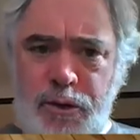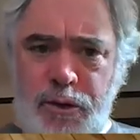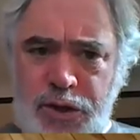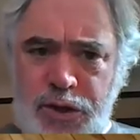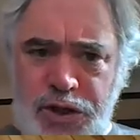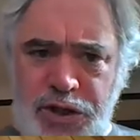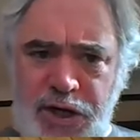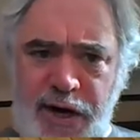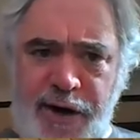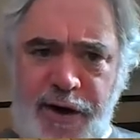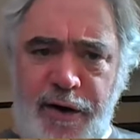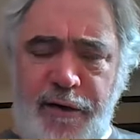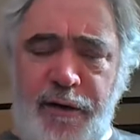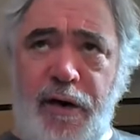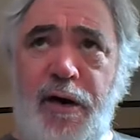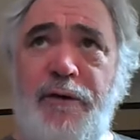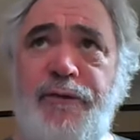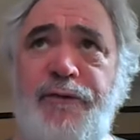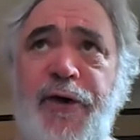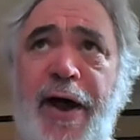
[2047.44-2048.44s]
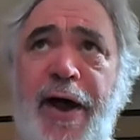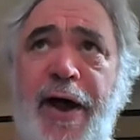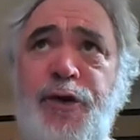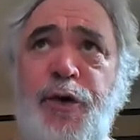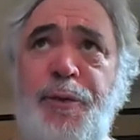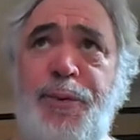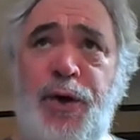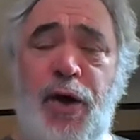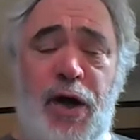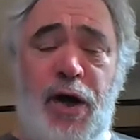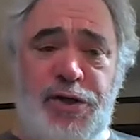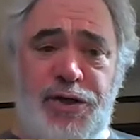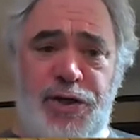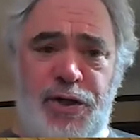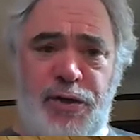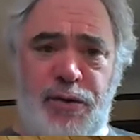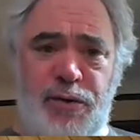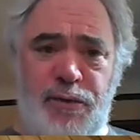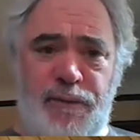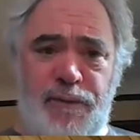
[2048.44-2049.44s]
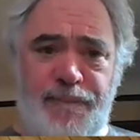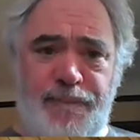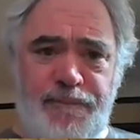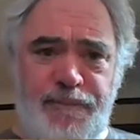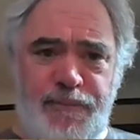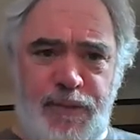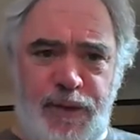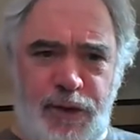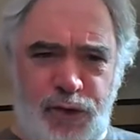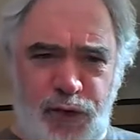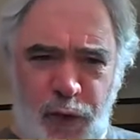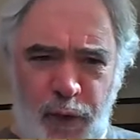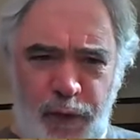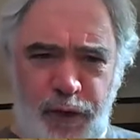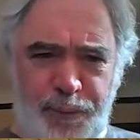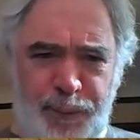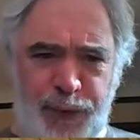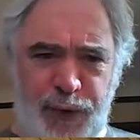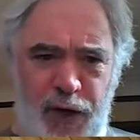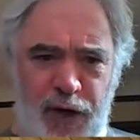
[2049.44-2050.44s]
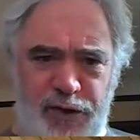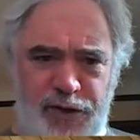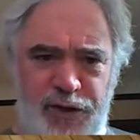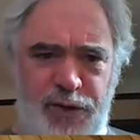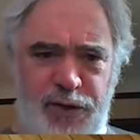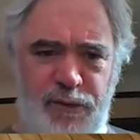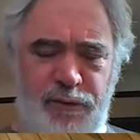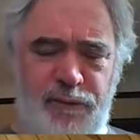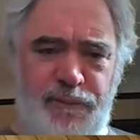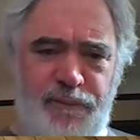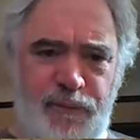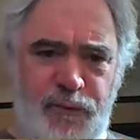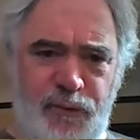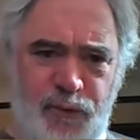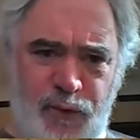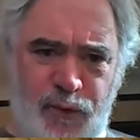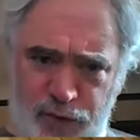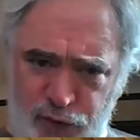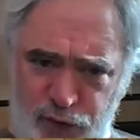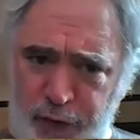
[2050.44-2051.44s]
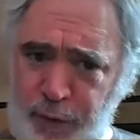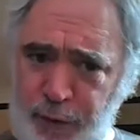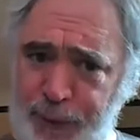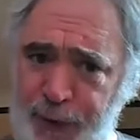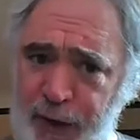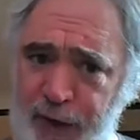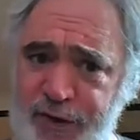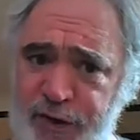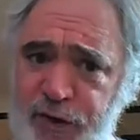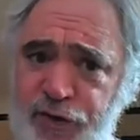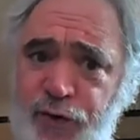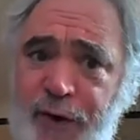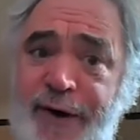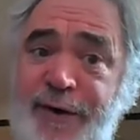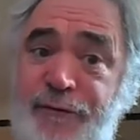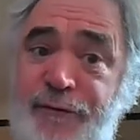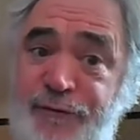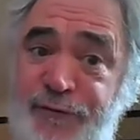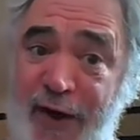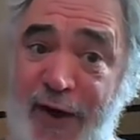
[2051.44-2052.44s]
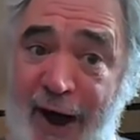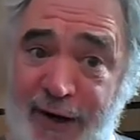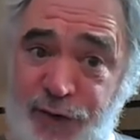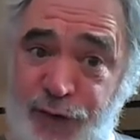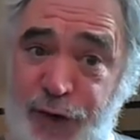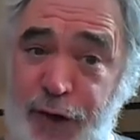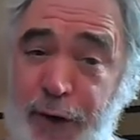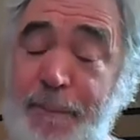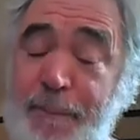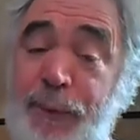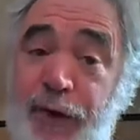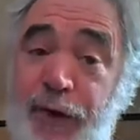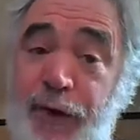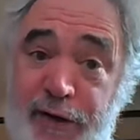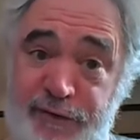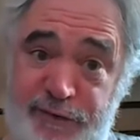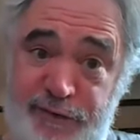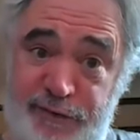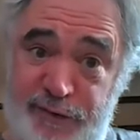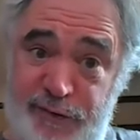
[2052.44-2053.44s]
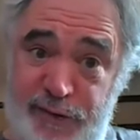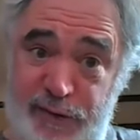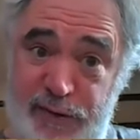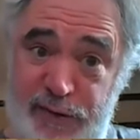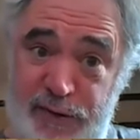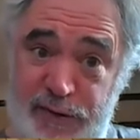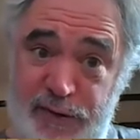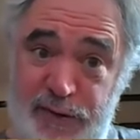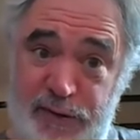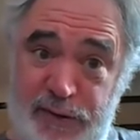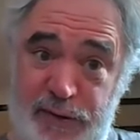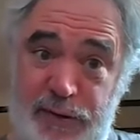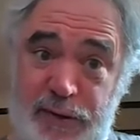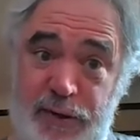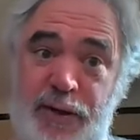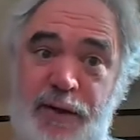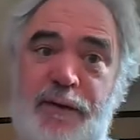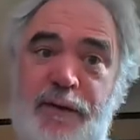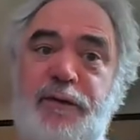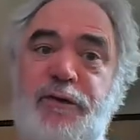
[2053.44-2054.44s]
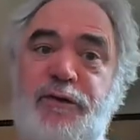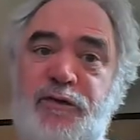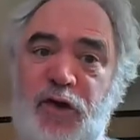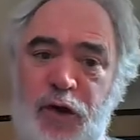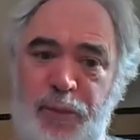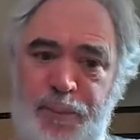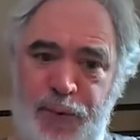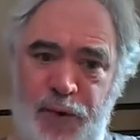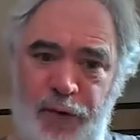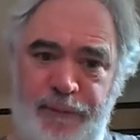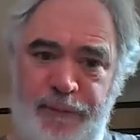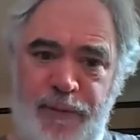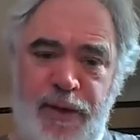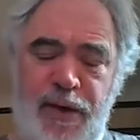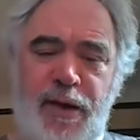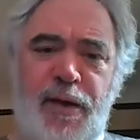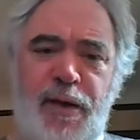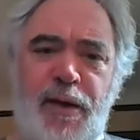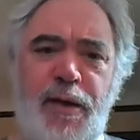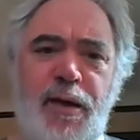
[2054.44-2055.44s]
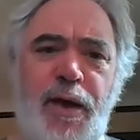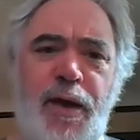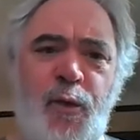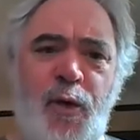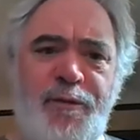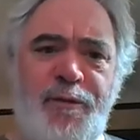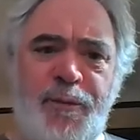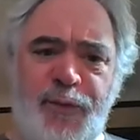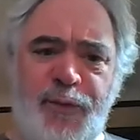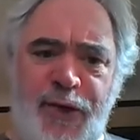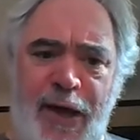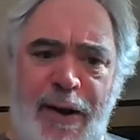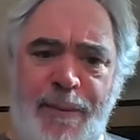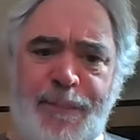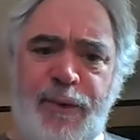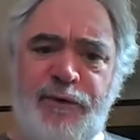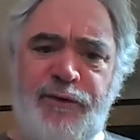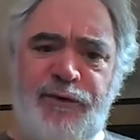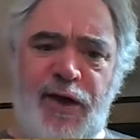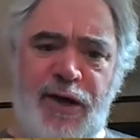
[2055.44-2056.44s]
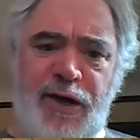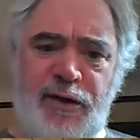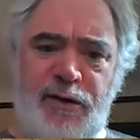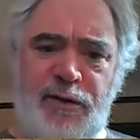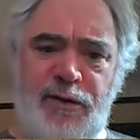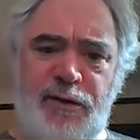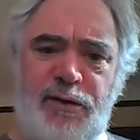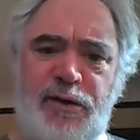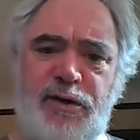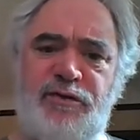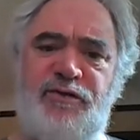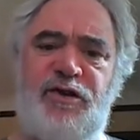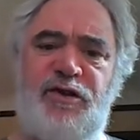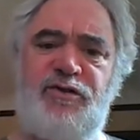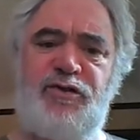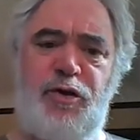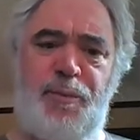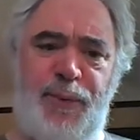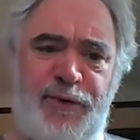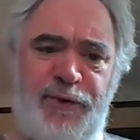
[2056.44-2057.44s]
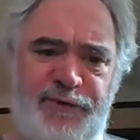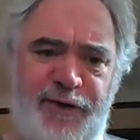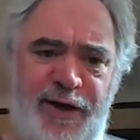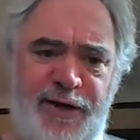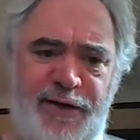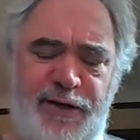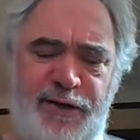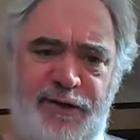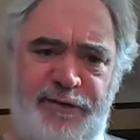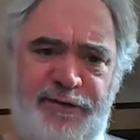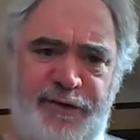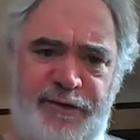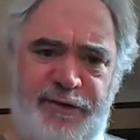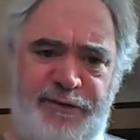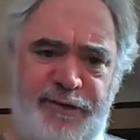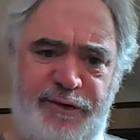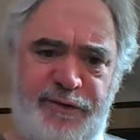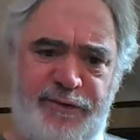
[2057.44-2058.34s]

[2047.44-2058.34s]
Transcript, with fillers: the share of factory production in total production where total production is right, factory plus stick built. it went from 10% to 60% in the 60s.